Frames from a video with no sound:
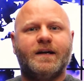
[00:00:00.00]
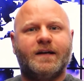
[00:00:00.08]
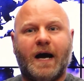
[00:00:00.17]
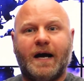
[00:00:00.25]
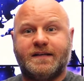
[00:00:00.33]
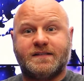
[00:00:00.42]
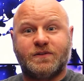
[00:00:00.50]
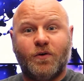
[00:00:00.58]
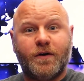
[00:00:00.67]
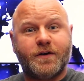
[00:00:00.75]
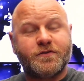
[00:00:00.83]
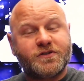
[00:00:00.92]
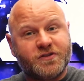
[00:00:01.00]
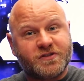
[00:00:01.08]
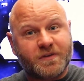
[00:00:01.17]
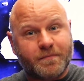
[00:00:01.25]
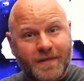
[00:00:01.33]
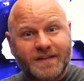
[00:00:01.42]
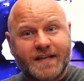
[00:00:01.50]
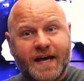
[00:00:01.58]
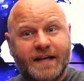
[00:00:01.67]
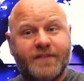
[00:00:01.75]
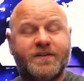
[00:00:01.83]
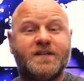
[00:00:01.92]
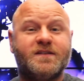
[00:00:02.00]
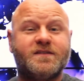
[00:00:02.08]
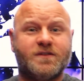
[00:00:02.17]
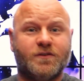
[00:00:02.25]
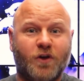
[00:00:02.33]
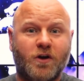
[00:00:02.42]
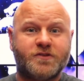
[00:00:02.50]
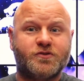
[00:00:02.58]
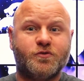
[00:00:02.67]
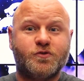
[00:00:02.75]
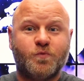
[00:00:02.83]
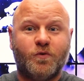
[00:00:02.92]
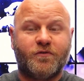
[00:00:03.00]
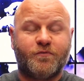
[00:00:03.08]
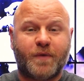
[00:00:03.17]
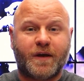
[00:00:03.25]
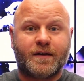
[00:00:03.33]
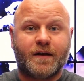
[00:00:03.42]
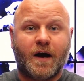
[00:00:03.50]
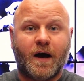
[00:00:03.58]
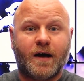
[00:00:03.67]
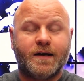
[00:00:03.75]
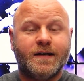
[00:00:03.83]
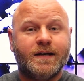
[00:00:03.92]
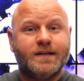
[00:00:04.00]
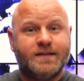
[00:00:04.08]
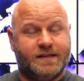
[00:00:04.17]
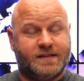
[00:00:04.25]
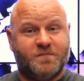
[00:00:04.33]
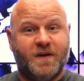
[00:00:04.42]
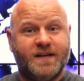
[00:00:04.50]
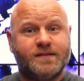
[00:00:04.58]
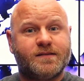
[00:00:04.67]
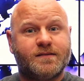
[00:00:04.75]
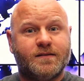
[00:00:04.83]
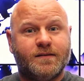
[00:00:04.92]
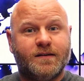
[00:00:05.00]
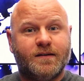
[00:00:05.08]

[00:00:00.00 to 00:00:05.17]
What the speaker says: gotten his lawyers to submit that evidence, the lawsuits would have been dismissed,